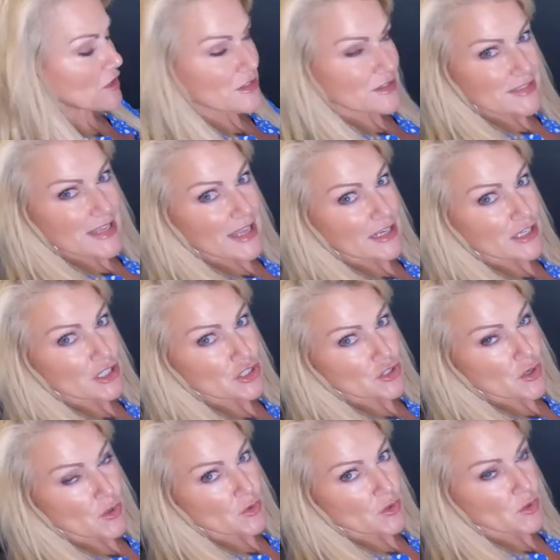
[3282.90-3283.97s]
excited to
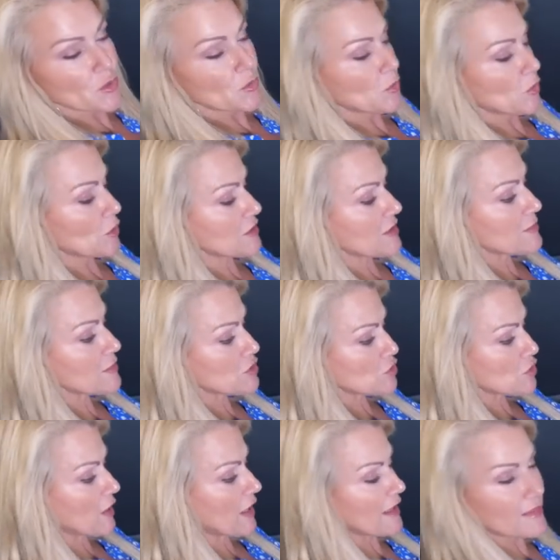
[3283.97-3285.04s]
show you or
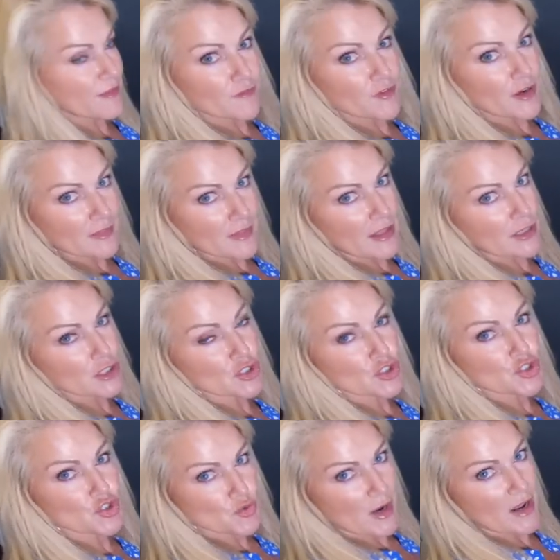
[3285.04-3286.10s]
demonstrate Freightliner's
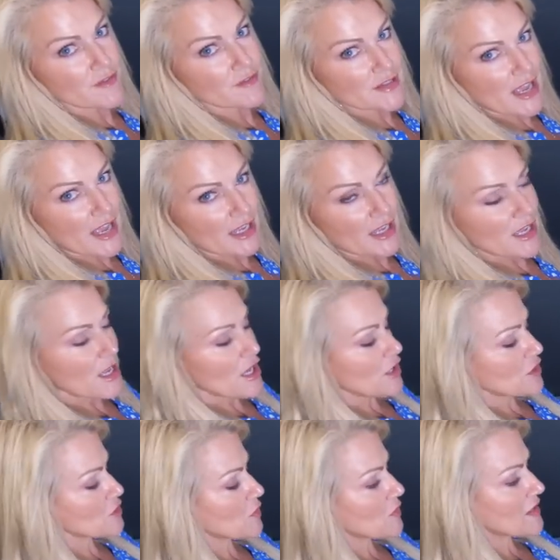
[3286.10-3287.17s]
Drive Tech.
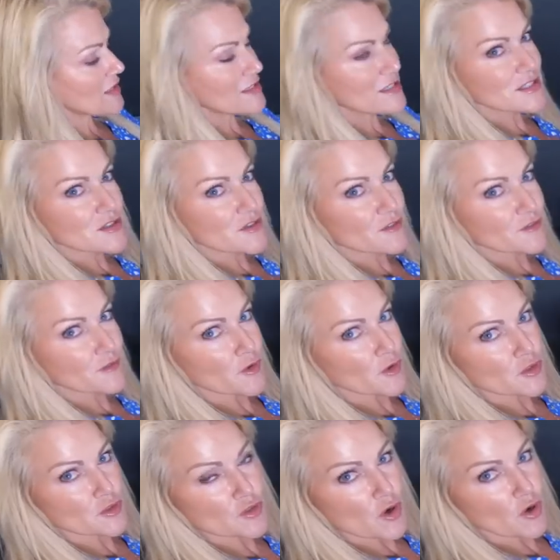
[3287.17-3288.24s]
So this is the
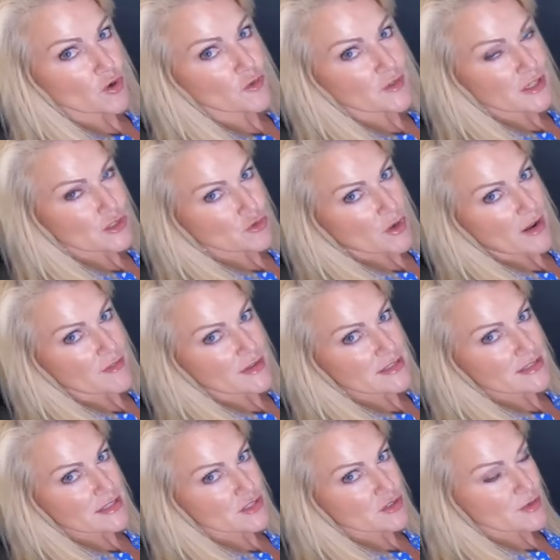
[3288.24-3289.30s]
first RV driving
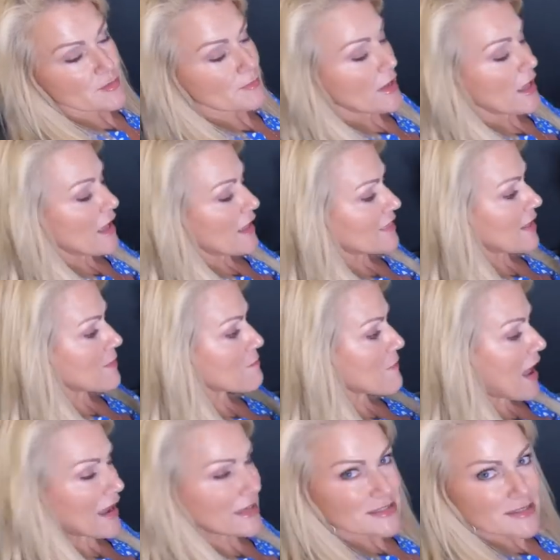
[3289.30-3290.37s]
system that
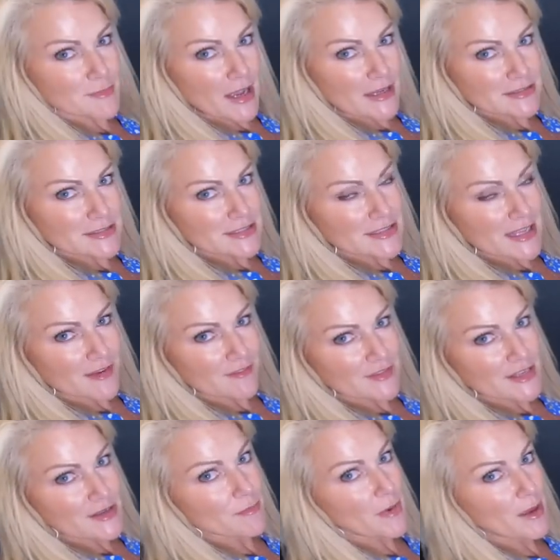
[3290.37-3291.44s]
maximizes
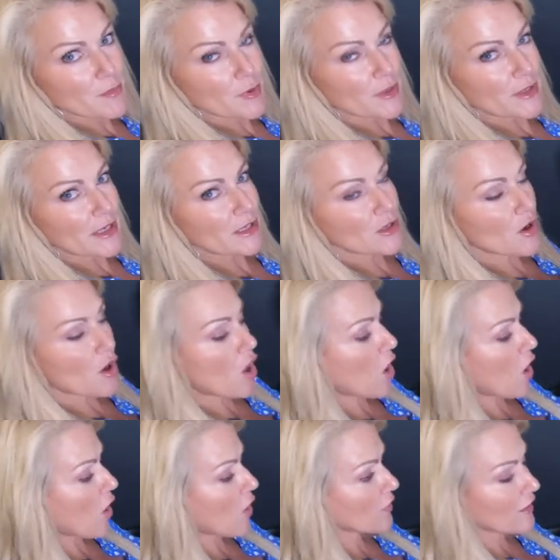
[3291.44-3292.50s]
safety by putting
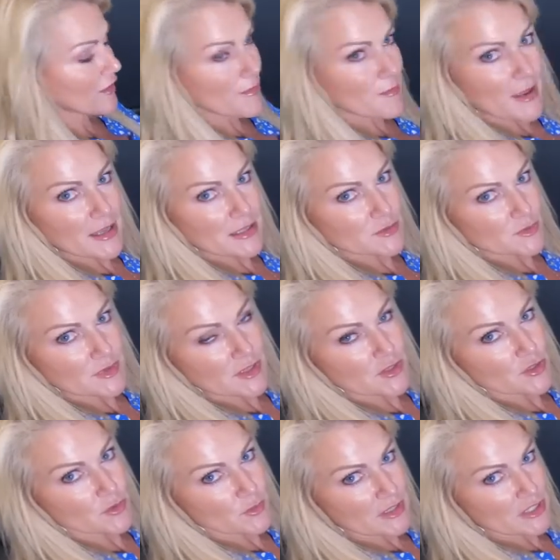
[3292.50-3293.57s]
all the commands within
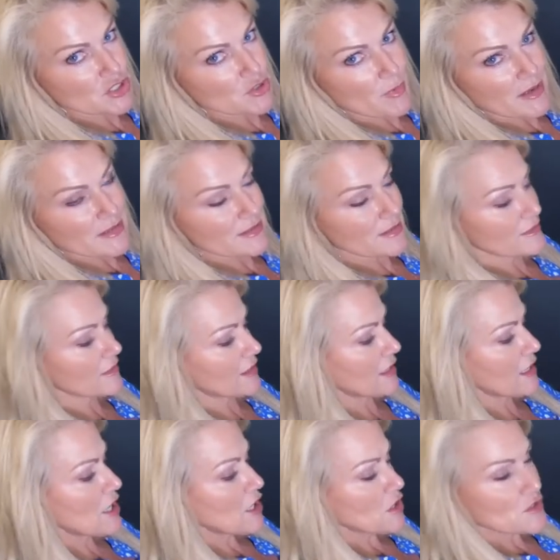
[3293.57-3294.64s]
your reach basically.
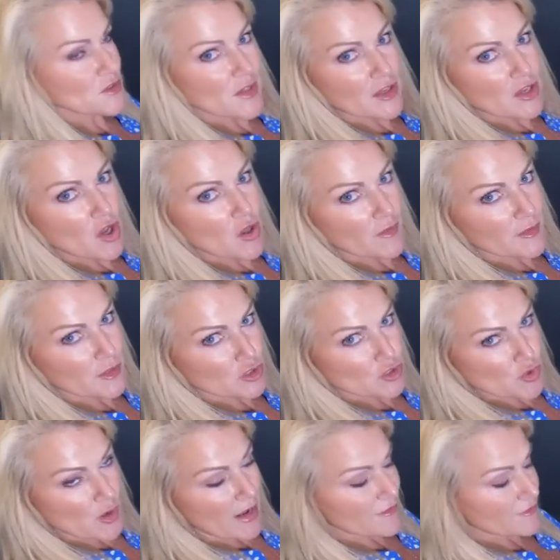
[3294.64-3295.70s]
So they call it their
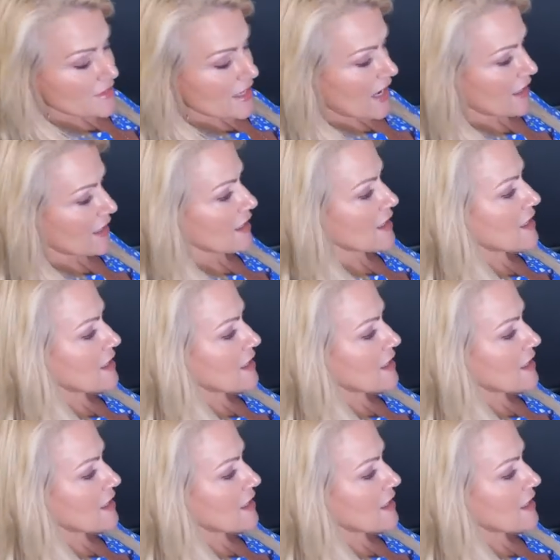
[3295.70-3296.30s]
Drive Tech